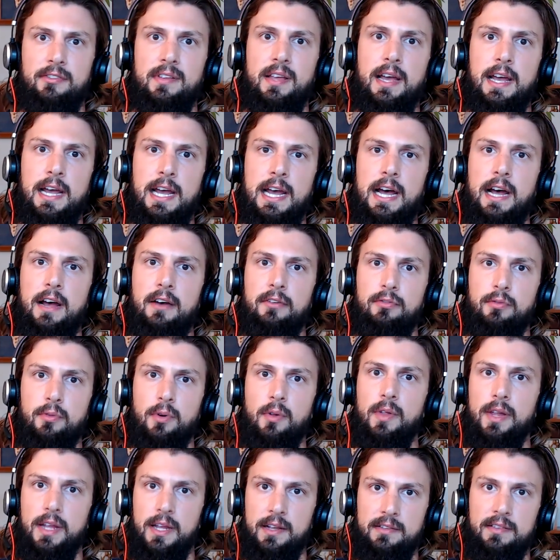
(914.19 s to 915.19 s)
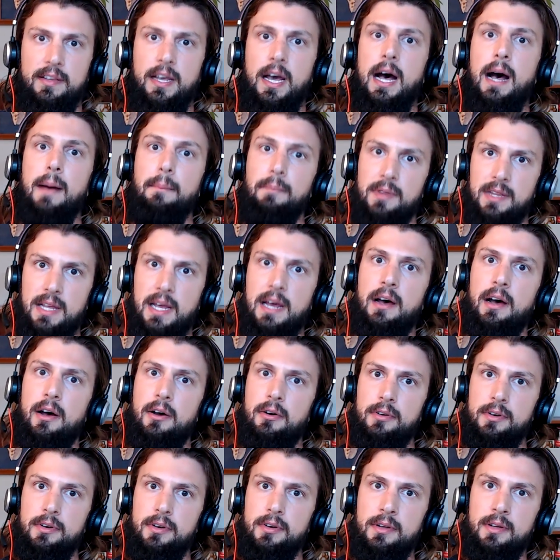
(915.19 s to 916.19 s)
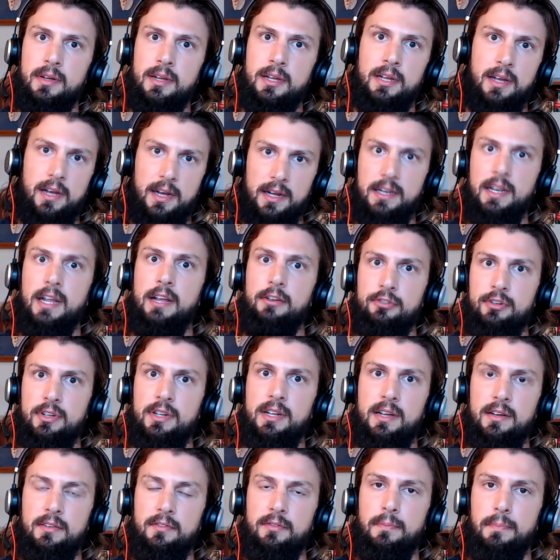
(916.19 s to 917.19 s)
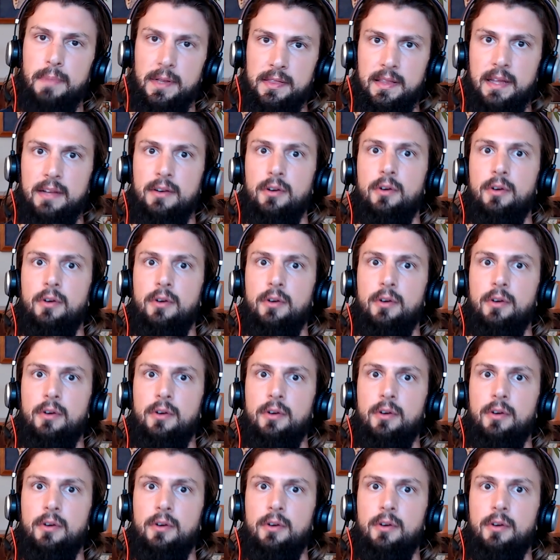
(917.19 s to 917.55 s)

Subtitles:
to have really a top down initiative, but then